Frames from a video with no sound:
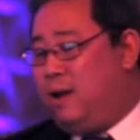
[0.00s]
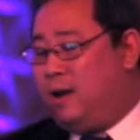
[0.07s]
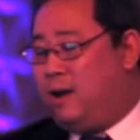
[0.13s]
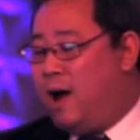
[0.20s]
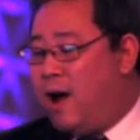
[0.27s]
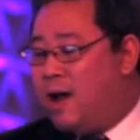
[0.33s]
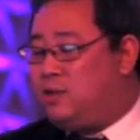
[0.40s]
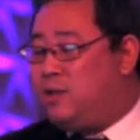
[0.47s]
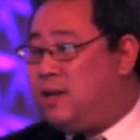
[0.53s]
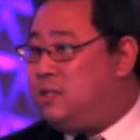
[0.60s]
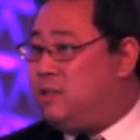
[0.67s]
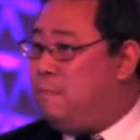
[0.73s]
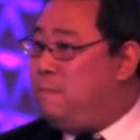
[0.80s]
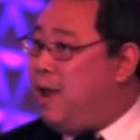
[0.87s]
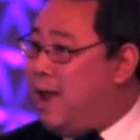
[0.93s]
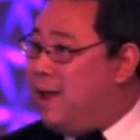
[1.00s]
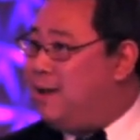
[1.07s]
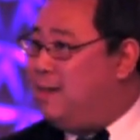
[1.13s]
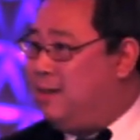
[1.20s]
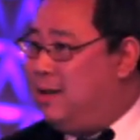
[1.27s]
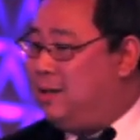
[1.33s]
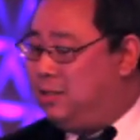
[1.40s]
in contrast to
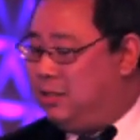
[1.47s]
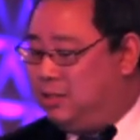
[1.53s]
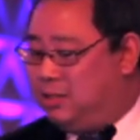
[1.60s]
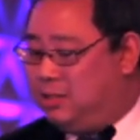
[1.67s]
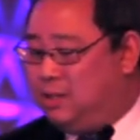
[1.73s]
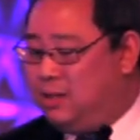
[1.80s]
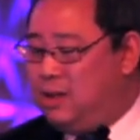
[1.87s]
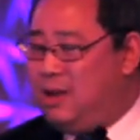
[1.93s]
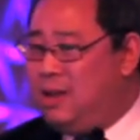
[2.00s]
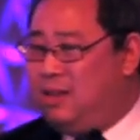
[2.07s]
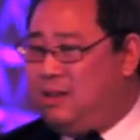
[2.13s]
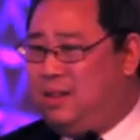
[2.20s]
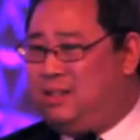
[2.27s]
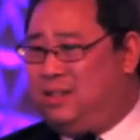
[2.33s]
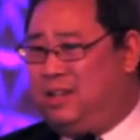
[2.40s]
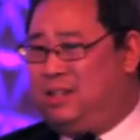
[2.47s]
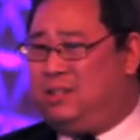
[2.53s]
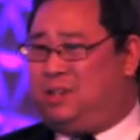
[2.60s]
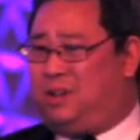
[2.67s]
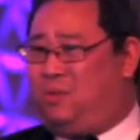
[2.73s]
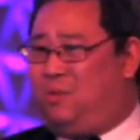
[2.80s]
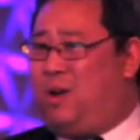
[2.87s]
Panin lesions, these
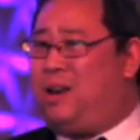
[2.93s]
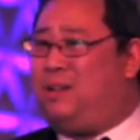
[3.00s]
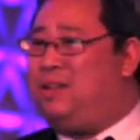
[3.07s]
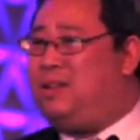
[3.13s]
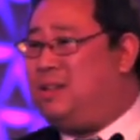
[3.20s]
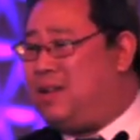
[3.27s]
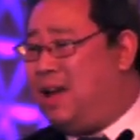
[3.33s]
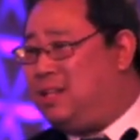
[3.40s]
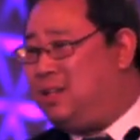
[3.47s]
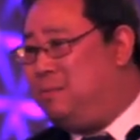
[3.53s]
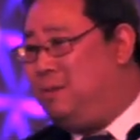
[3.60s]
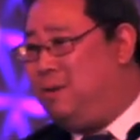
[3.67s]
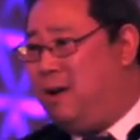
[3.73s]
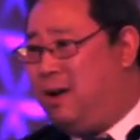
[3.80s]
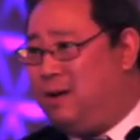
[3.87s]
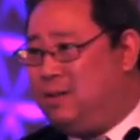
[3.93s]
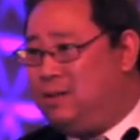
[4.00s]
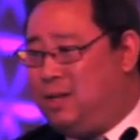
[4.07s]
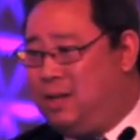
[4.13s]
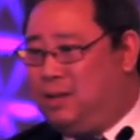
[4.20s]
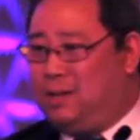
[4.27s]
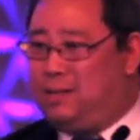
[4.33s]
lesions are readily detectable on
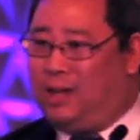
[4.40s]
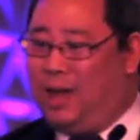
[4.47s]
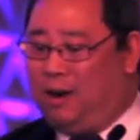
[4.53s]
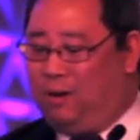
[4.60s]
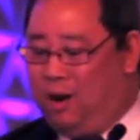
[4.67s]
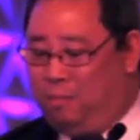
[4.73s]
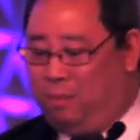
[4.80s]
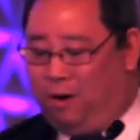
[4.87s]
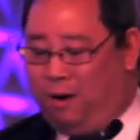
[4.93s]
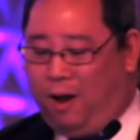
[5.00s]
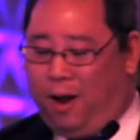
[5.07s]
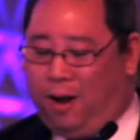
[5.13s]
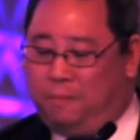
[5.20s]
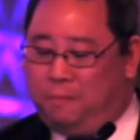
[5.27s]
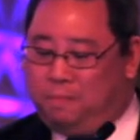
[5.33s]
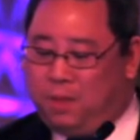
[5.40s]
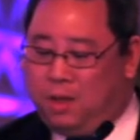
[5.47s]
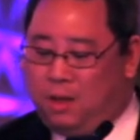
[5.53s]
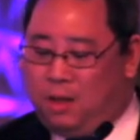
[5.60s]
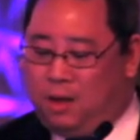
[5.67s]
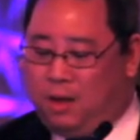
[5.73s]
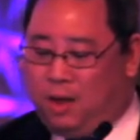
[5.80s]
CT scan or MRI.
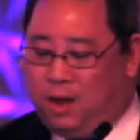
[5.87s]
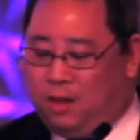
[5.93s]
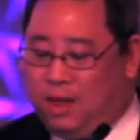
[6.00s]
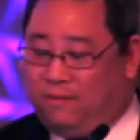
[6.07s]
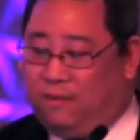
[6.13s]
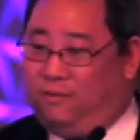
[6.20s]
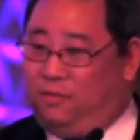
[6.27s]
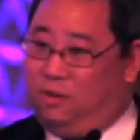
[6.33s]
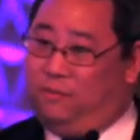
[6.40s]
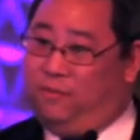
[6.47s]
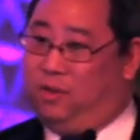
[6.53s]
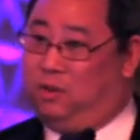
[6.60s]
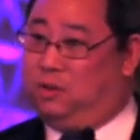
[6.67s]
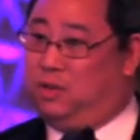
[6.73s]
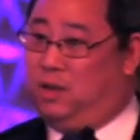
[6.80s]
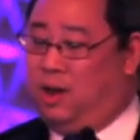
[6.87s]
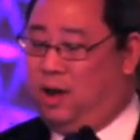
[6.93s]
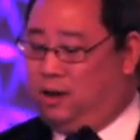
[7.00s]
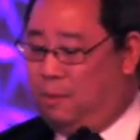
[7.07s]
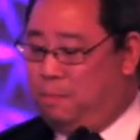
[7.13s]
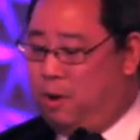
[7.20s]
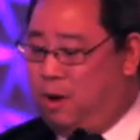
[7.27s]
Uh, they have a fluid-filled uh,
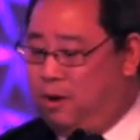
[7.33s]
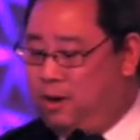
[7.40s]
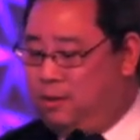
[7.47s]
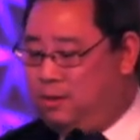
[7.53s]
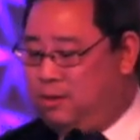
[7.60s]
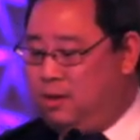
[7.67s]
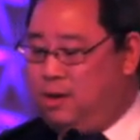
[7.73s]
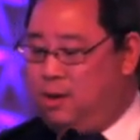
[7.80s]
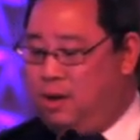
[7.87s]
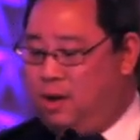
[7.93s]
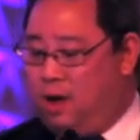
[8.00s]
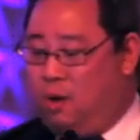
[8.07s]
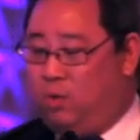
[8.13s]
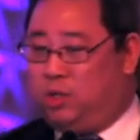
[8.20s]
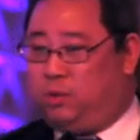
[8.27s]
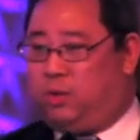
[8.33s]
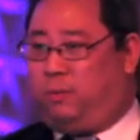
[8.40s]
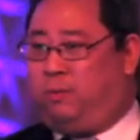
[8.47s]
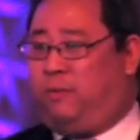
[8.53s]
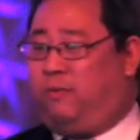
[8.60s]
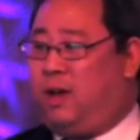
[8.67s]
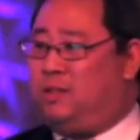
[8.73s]
component, uh, which
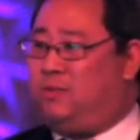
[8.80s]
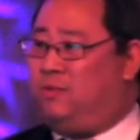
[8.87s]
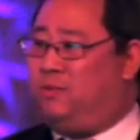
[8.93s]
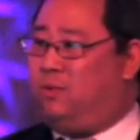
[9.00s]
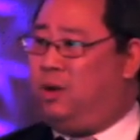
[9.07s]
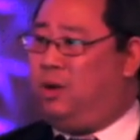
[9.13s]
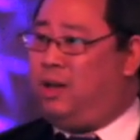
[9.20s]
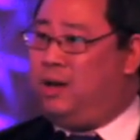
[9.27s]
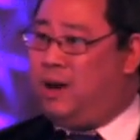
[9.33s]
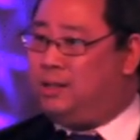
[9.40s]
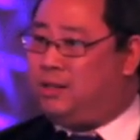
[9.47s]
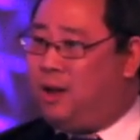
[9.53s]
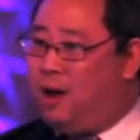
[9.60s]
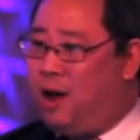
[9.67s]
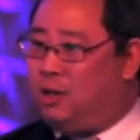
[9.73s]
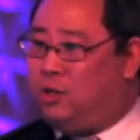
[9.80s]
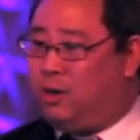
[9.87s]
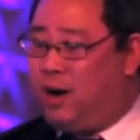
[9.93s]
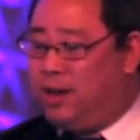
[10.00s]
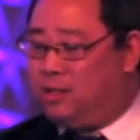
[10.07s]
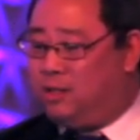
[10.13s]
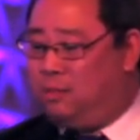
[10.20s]
provides really nice
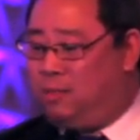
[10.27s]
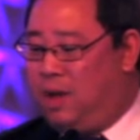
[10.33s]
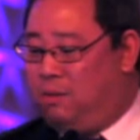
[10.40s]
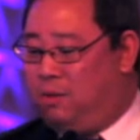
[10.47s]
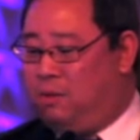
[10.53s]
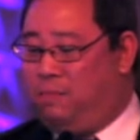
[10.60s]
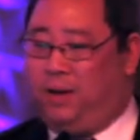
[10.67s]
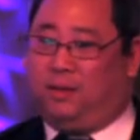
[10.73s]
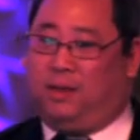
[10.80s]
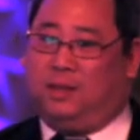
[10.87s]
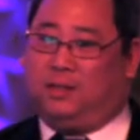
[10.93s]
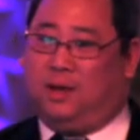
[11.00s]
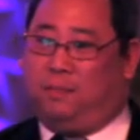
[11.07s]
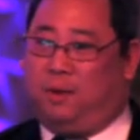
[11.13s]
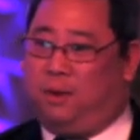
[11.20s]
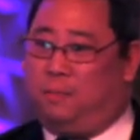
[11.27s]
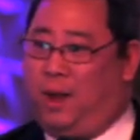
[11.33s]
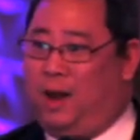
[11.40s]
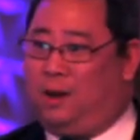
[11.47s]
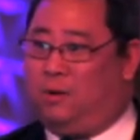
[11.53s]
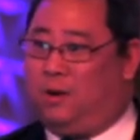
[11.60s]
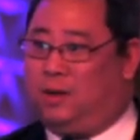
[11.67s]
contrast to be able to pick these up in a
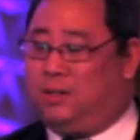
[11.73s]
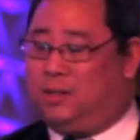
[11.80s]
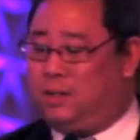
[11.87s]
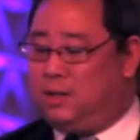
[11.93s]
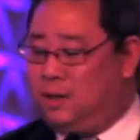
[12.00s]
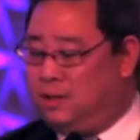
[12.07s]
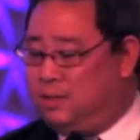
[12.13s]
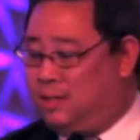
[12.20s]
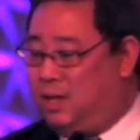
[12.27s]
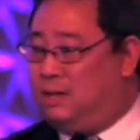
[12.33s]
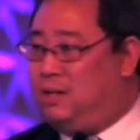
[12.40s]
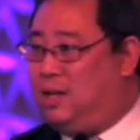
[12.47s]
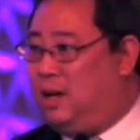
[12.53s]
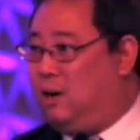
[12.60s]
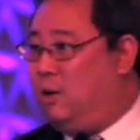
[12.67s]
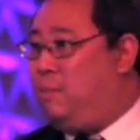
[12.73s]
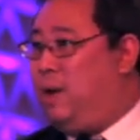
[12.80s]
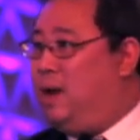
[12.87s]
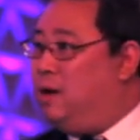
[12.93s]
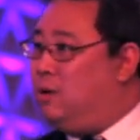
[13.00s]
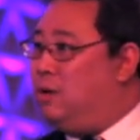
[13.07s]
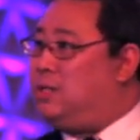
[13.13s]
pancreas CT or a
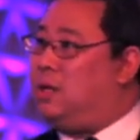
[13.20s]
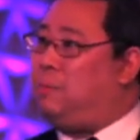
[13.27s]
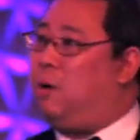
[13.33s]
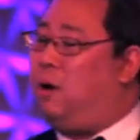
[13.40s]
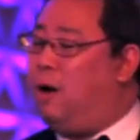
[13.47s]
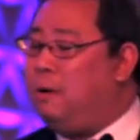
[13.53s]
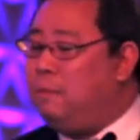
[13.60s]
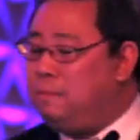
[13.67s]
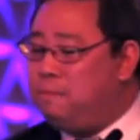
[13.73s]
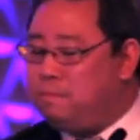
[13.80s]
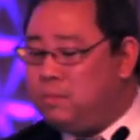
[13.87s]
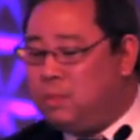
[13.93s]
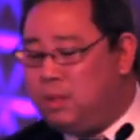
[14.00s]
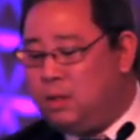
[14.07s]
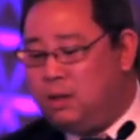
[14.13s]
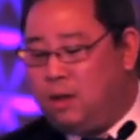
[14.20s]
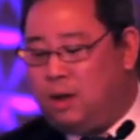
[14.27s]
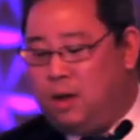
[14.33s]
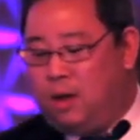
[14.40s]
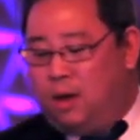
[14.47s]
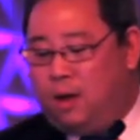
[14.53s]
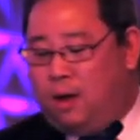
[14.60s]
pancreas MR.
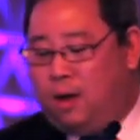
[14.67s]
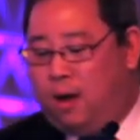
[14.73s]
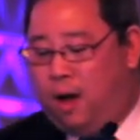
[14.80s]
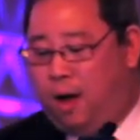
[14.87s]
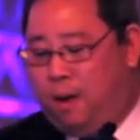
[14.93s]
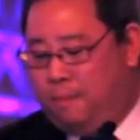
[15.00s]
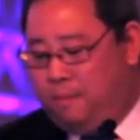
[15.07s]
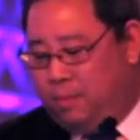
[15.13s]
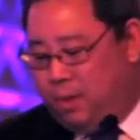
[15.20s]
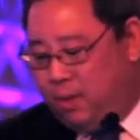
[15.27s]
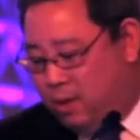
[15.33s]
Um,